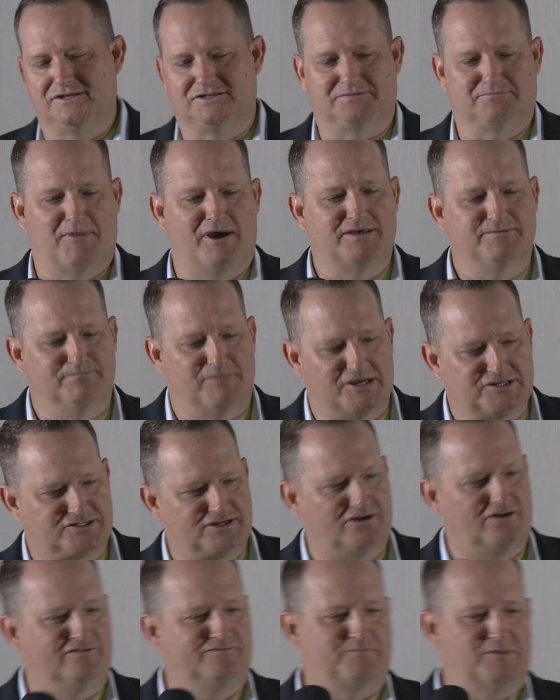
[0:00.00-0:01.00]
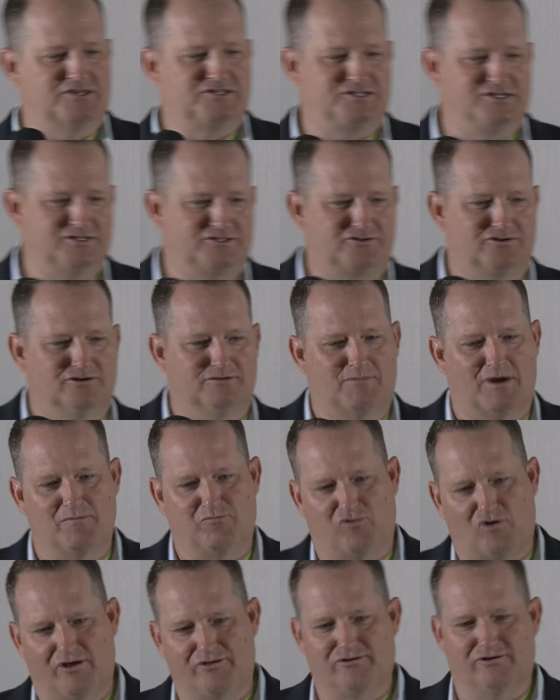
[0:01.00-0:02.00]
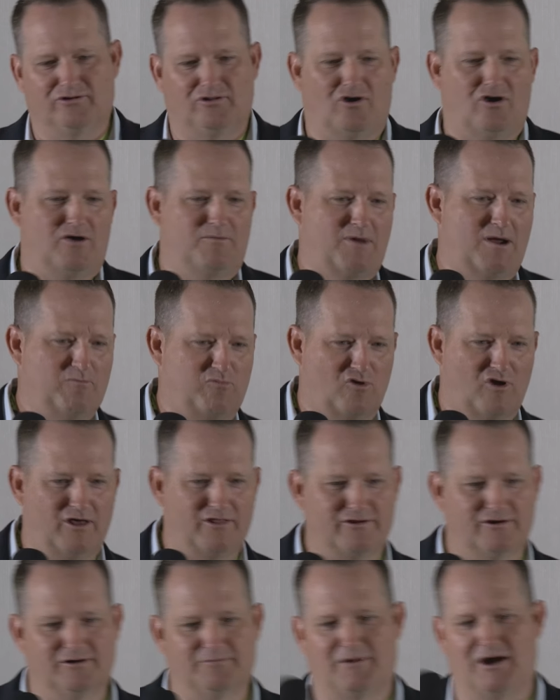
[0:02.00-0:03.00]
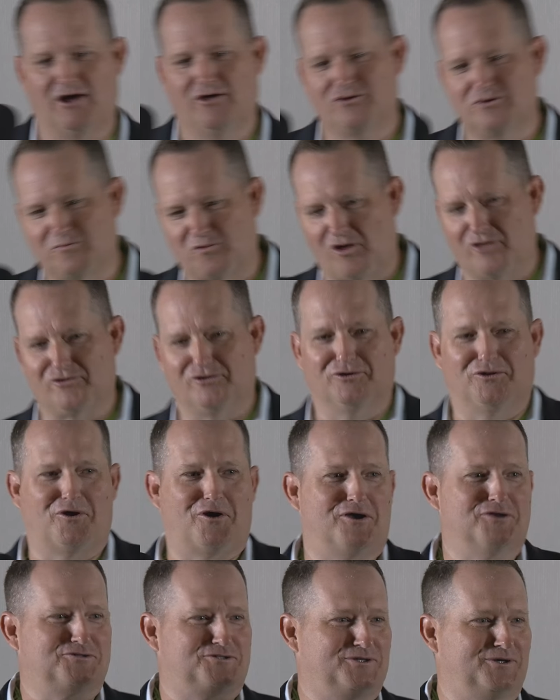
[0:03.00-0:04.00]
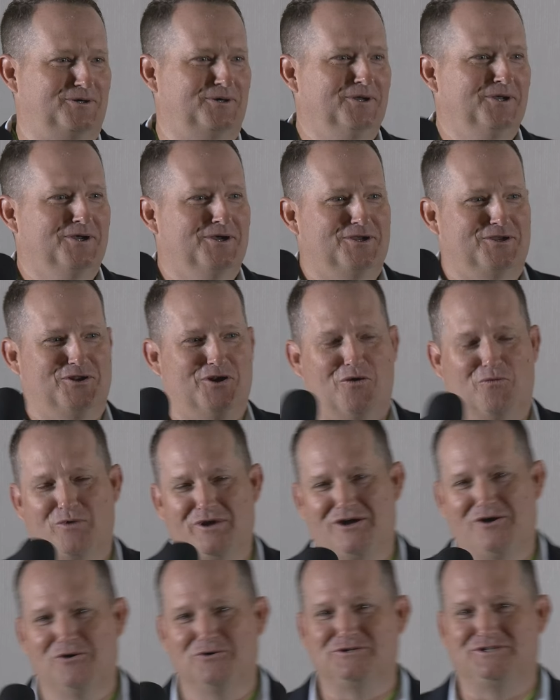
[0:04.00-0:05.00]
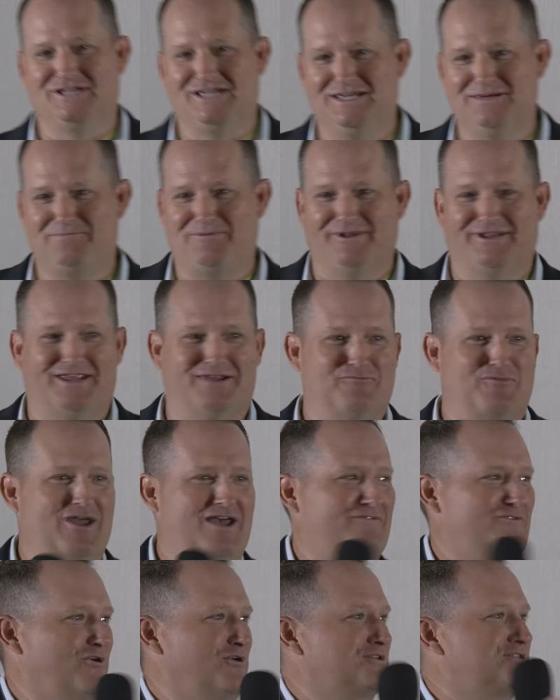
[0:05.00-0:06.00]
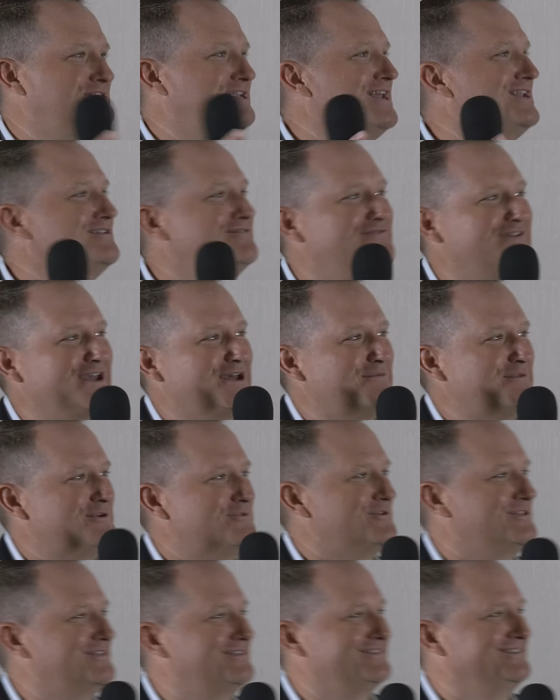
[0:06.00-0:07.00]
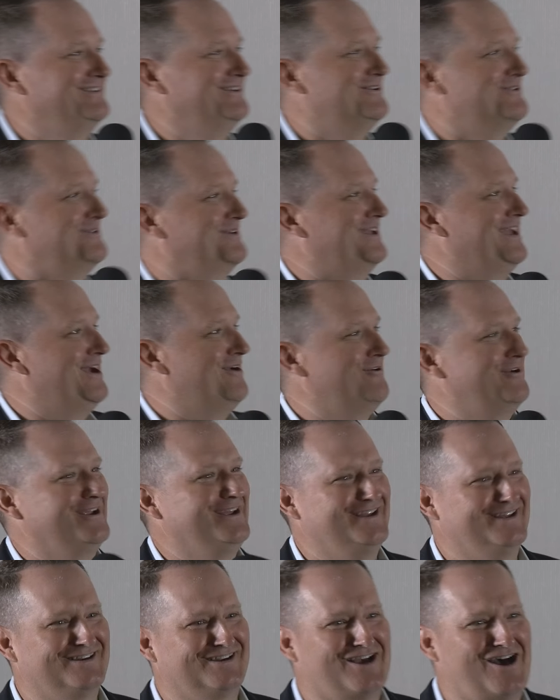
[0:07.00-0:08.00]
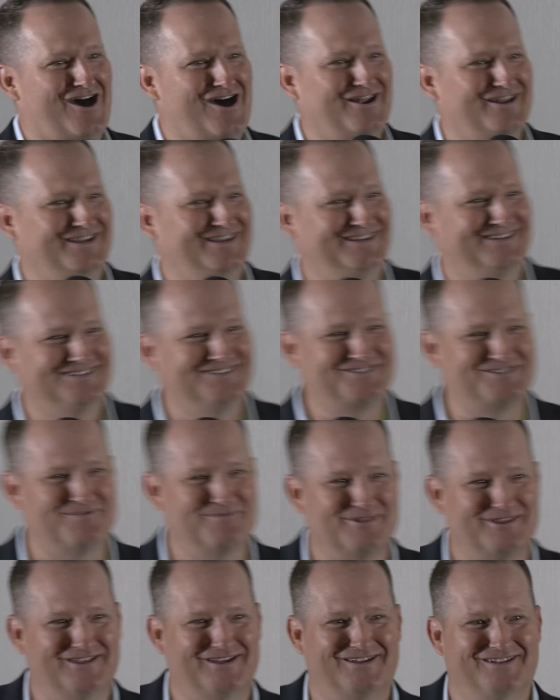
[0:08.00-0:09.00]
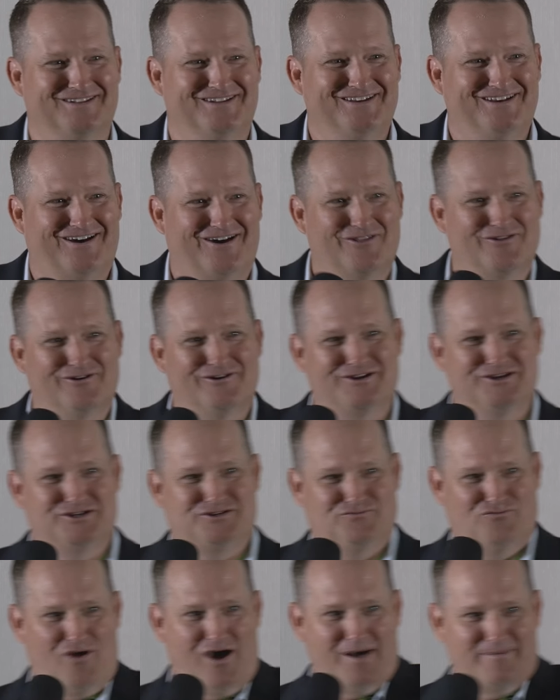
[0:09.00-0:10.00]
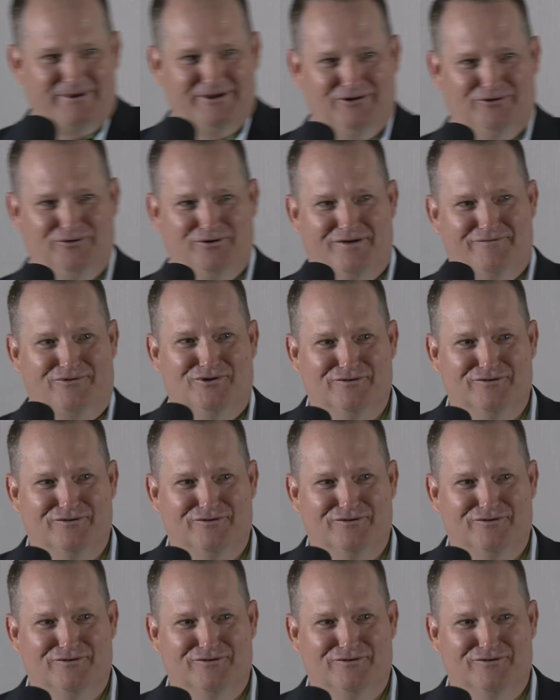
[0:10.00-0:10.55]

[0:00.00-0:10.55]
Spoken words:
it's myself, my sister, my brother-in-law, my brother, my other brother-in-law. So we go deep, and then we have our extended family with Gary and Connie and some of the other additions, Rob Hill, who I've